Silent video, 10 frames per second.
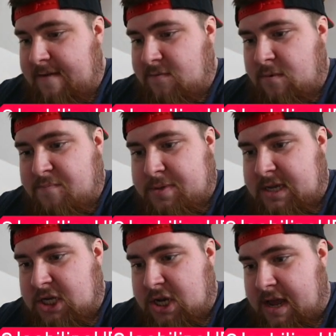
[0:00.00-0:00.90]
even with
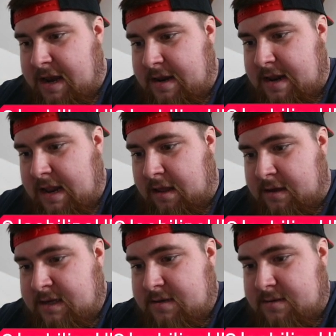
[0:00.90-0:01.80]
positioning,
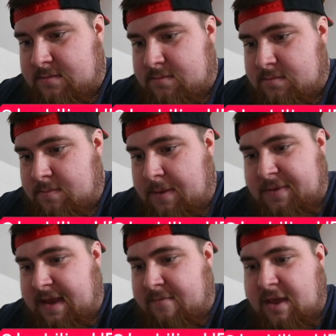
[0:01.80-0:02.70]
like people
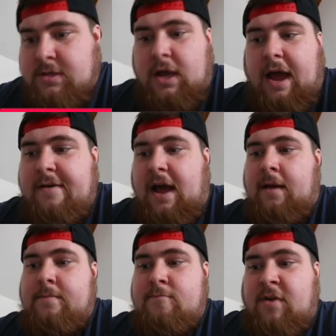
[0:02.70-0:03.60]
saying he's
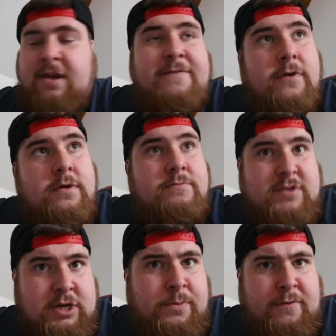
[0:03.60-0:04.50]
at rank for
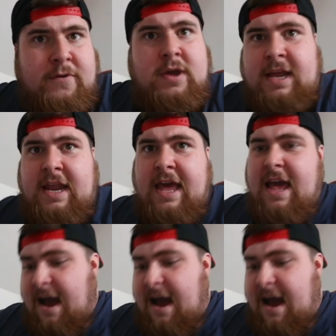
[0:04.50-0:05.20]
skill boost 13.